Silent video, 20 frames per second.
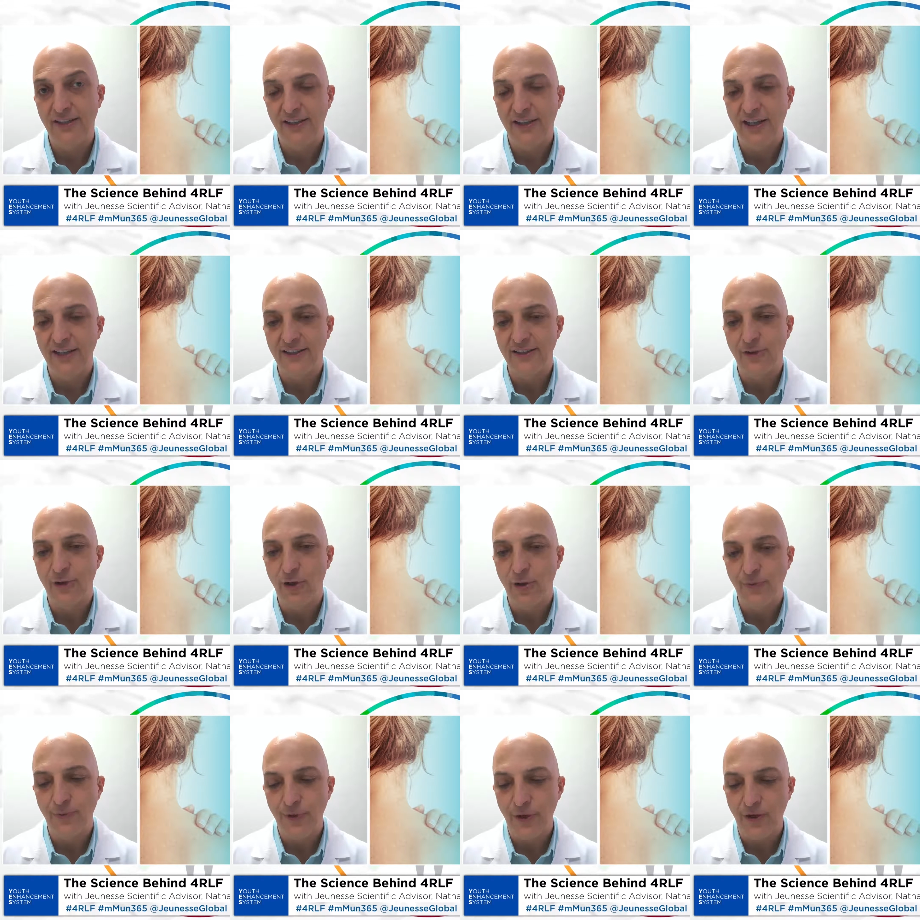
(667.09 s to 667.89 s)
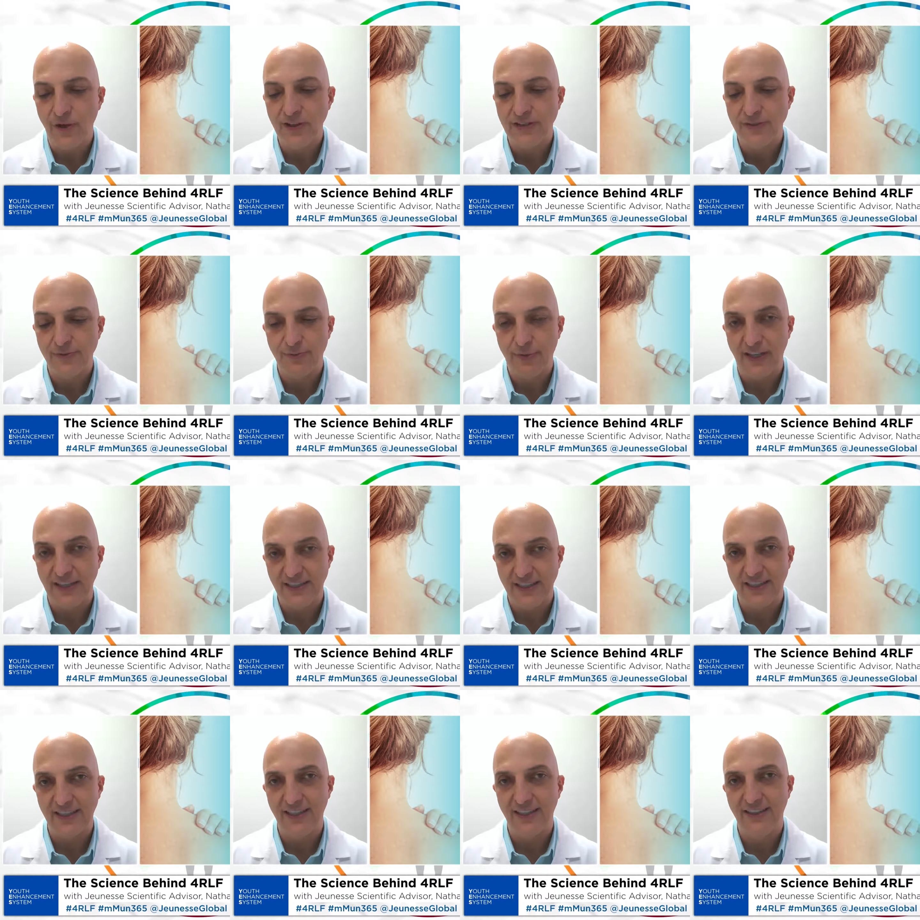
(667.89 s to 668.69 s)
They're either opioids,
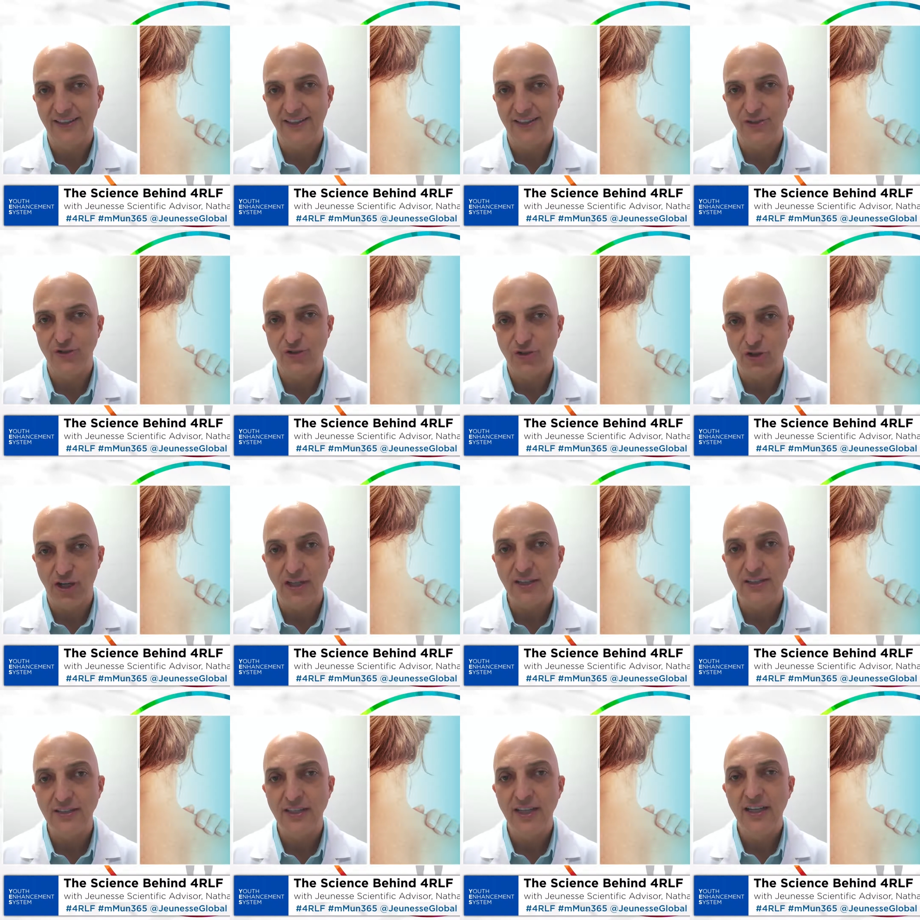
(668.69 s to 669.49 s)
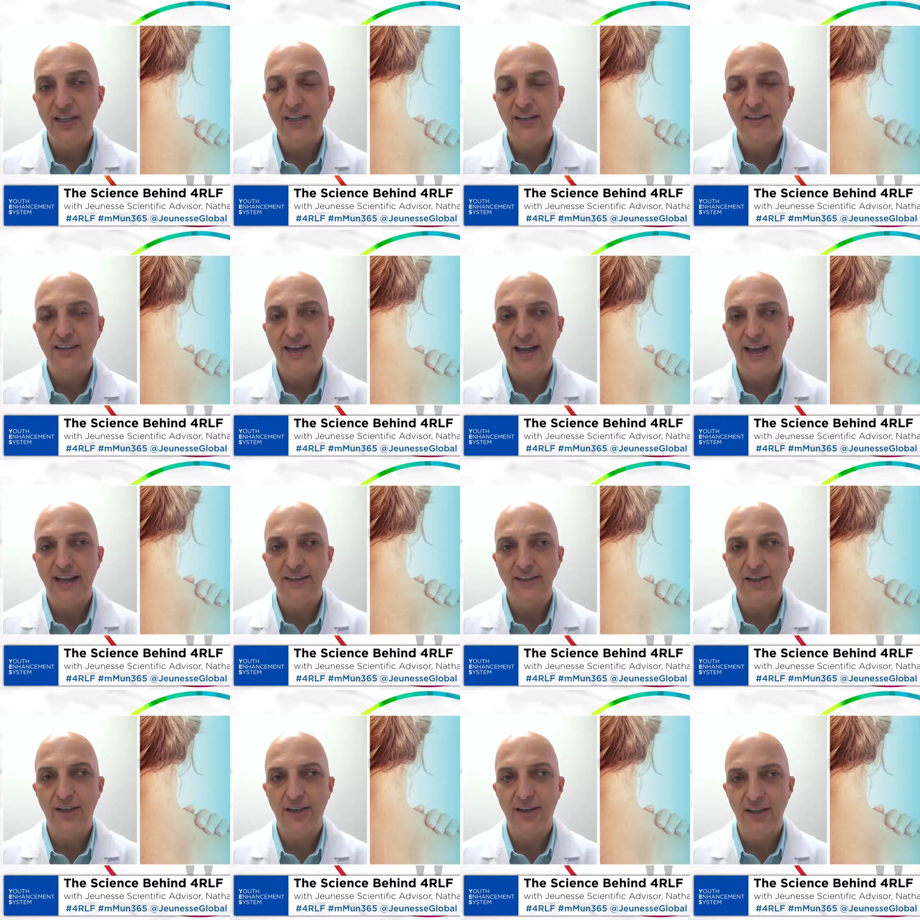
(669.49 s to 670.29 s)
basically they're drugs
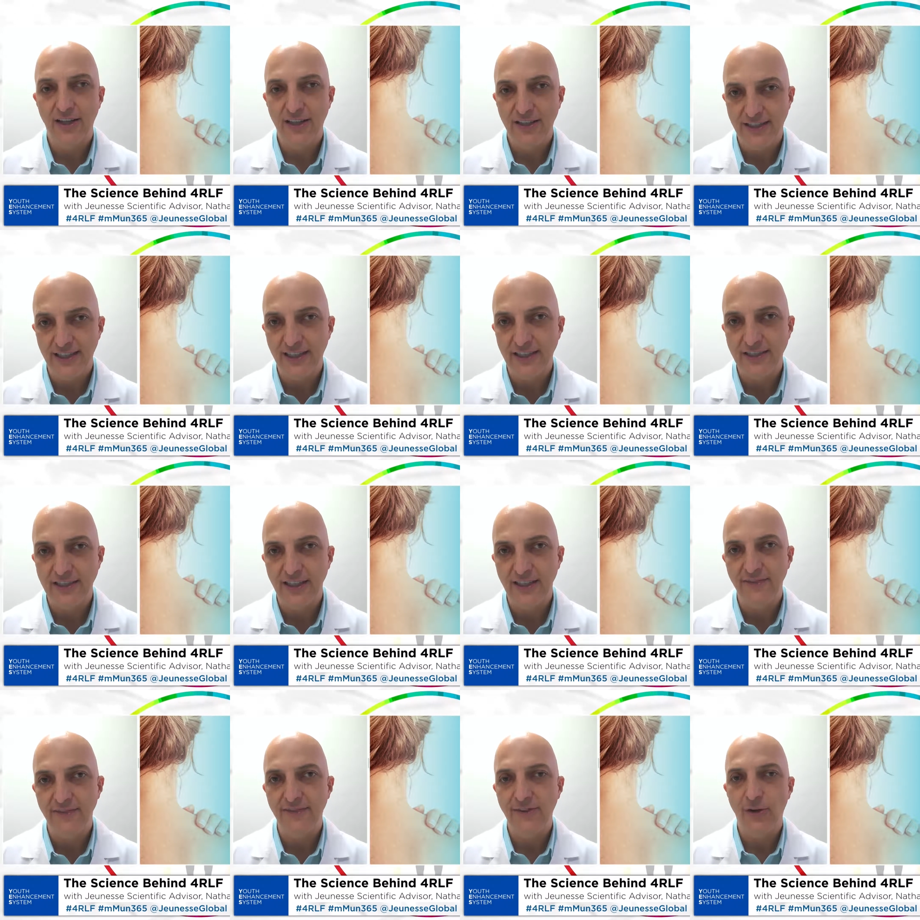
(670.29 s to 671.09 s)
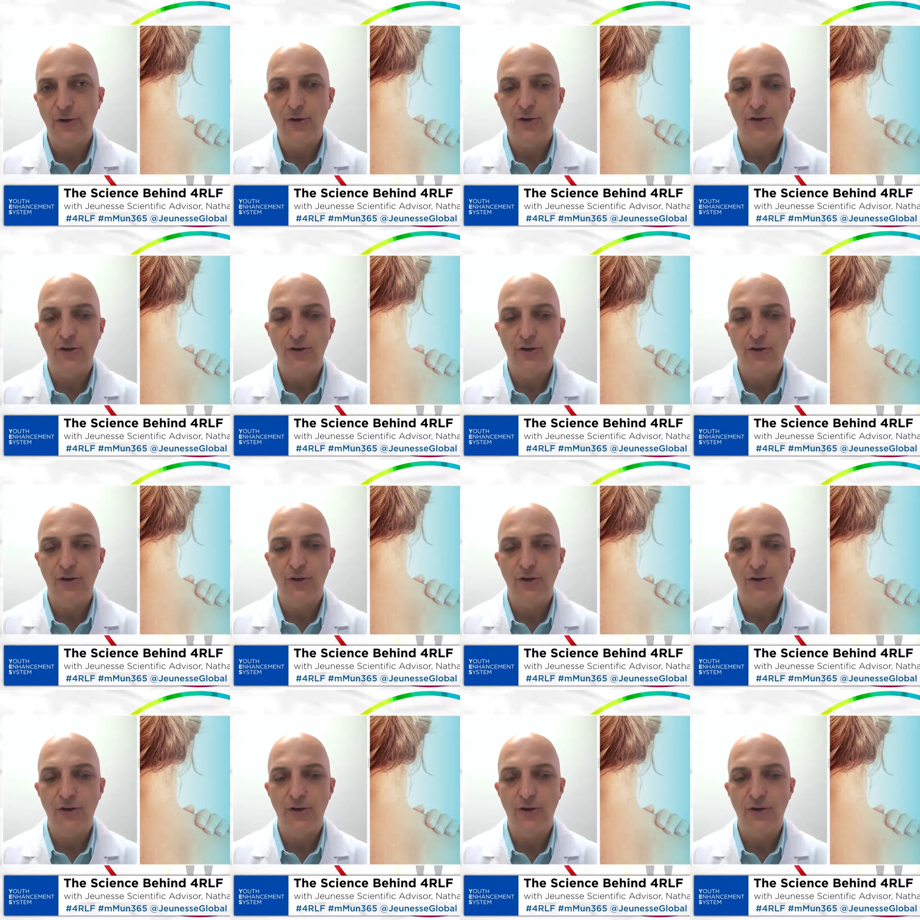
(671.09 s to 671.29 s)
that are addictive,